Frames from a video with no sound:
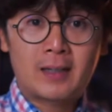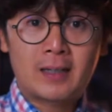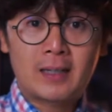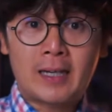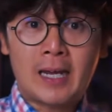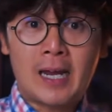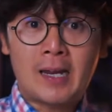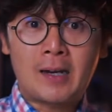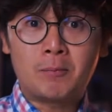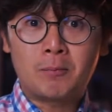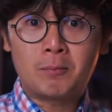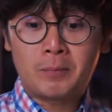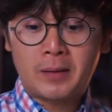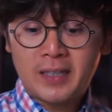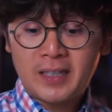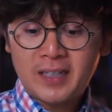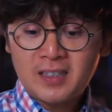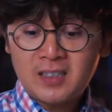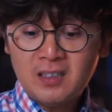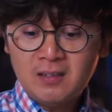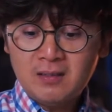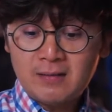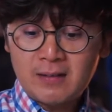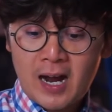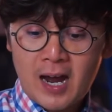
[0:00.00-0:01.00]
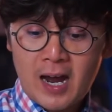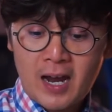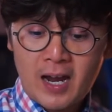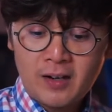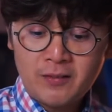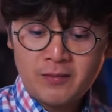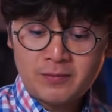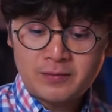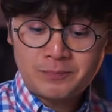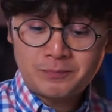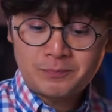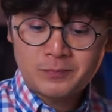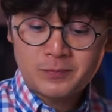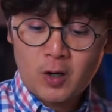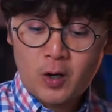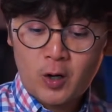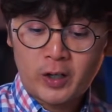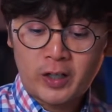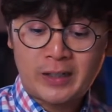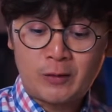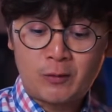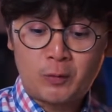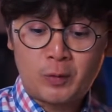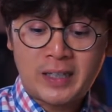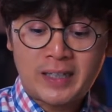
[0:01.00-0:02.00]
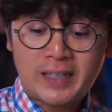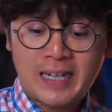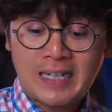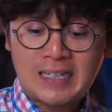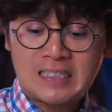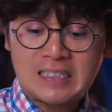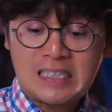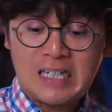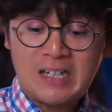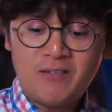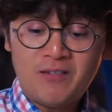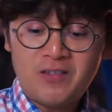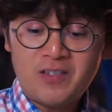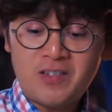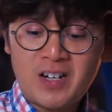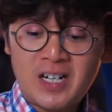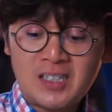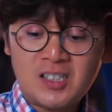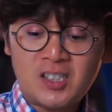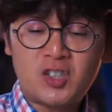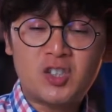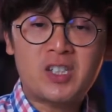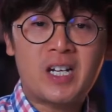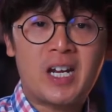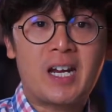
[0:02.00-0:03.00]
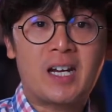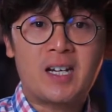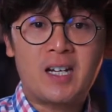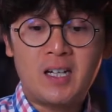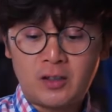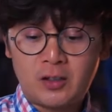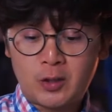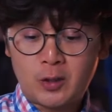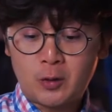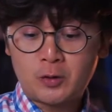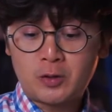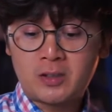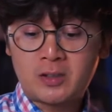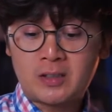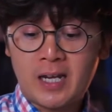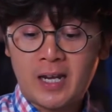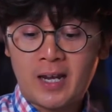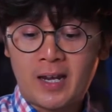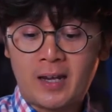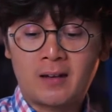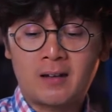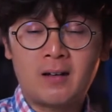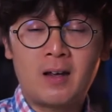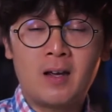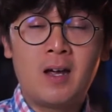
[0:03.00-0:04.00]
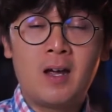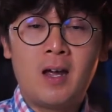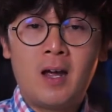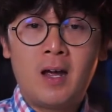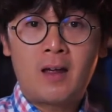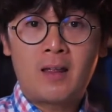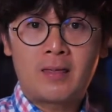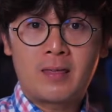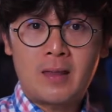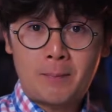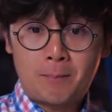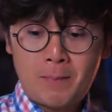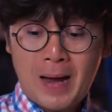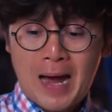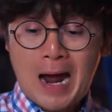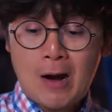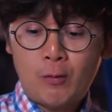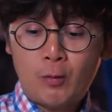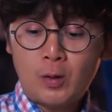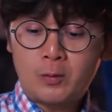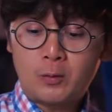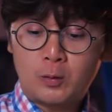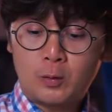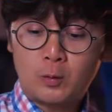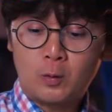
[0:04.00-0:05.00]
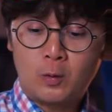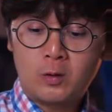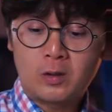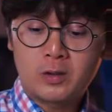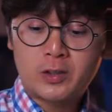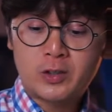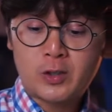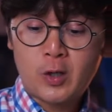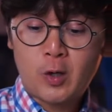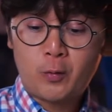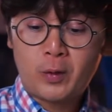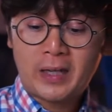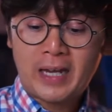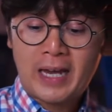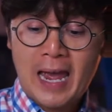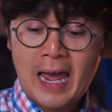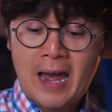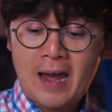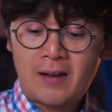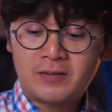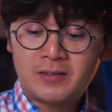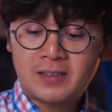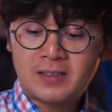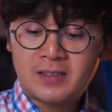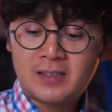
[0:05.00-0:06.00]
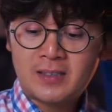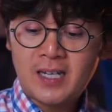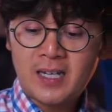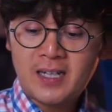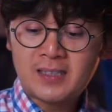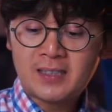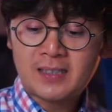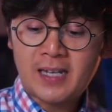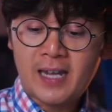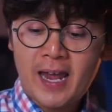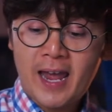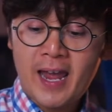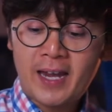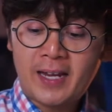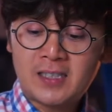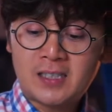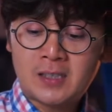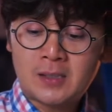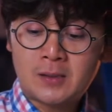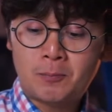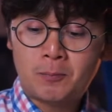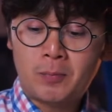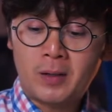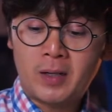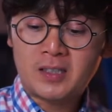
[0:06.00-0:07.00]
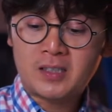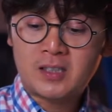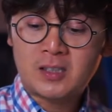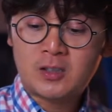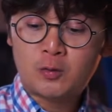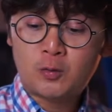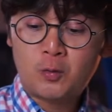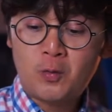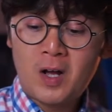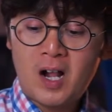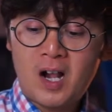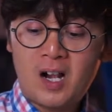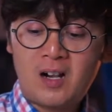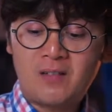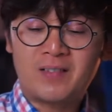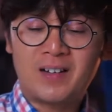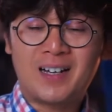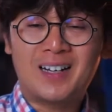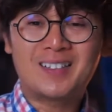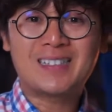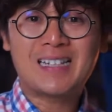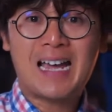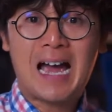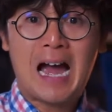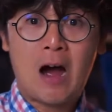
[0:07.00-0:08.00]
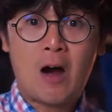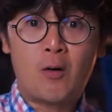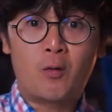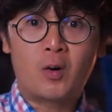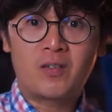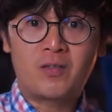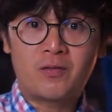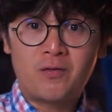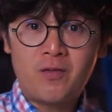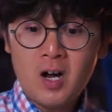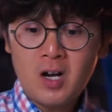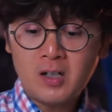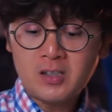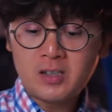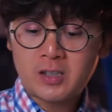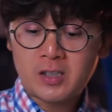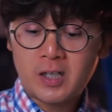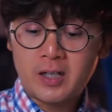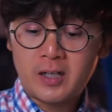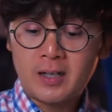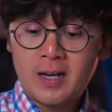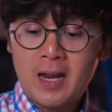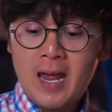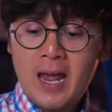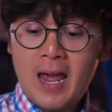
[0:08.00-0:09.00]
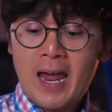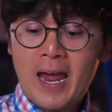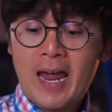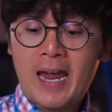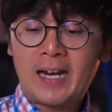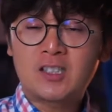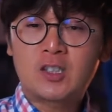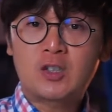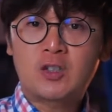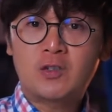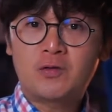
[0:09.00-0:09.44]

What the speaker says: can be derived, or we can differentiate it using the power rule. So we have 6x plus 12 as our function, and to